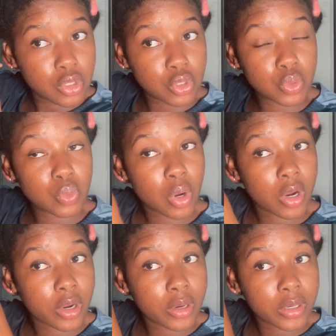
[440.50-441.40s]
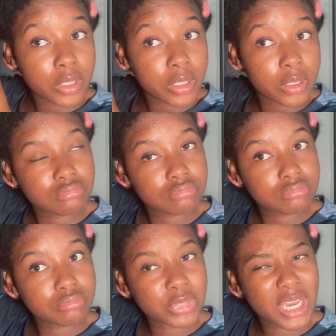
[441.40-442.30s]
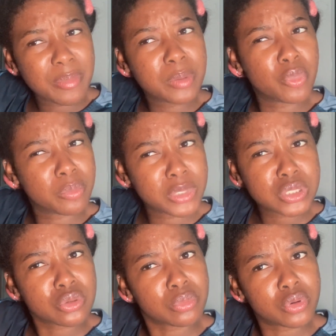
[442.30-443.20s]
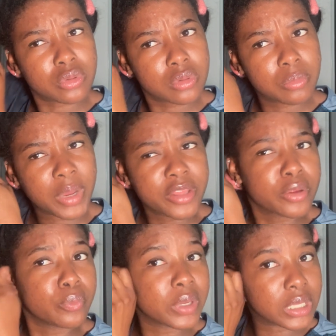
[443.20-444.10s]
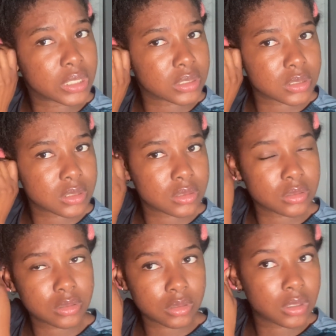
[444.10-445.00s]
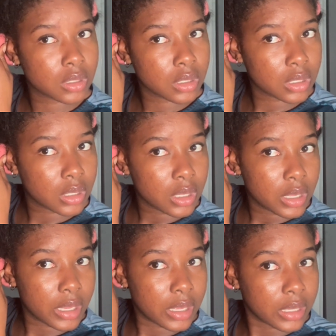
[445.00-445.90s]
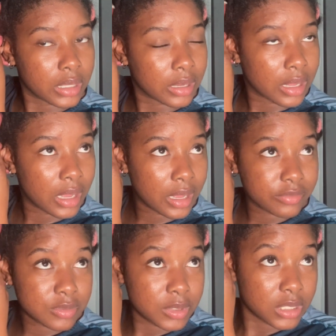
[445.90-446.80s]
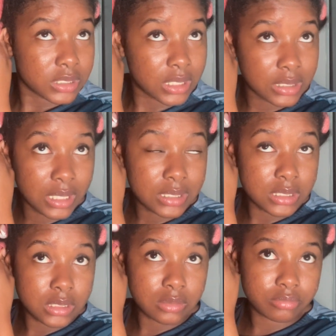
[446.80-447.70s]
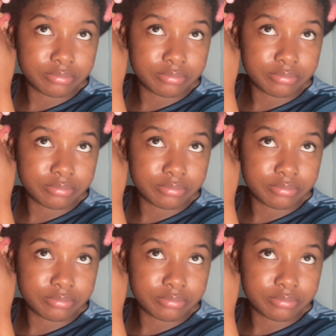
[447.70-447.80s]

you are becoming more miserable by their winnings. And I have to be honest, like, it's